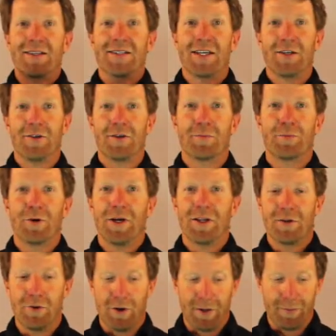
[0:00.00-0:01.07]
continue to
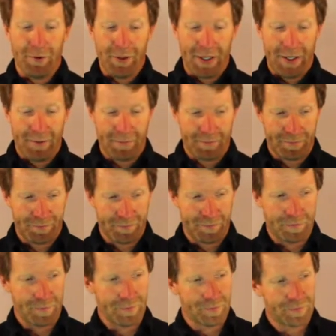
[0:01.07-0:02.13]
breathe normally.
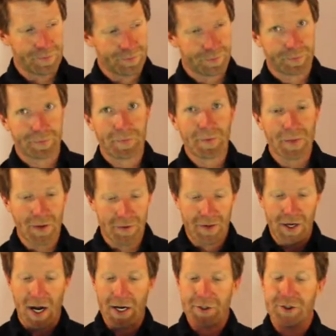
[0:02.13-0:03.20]

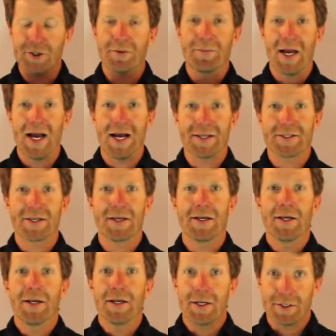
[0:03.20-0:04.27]
The oxygen mask
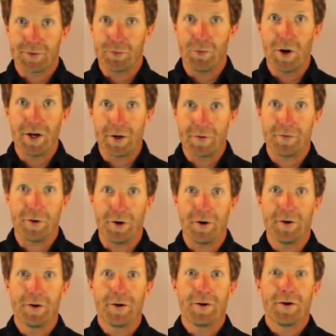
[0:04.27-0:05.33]
is
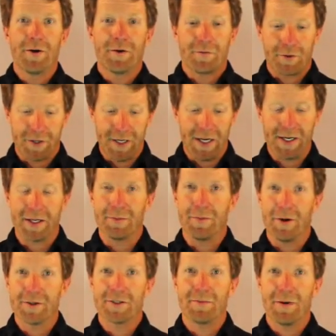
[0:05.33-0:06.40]
wonderful for getting the
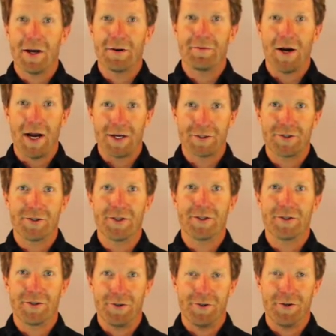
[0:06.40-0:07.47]
most amount of
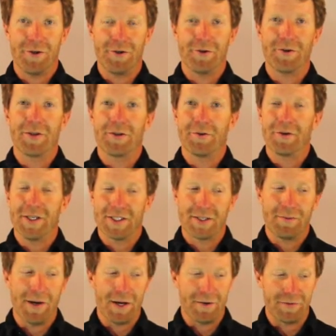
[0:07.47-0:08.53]
oxygen to you in the least
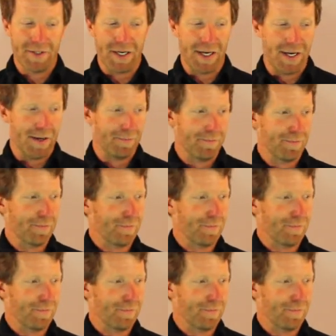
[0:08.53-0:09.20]
amount of time.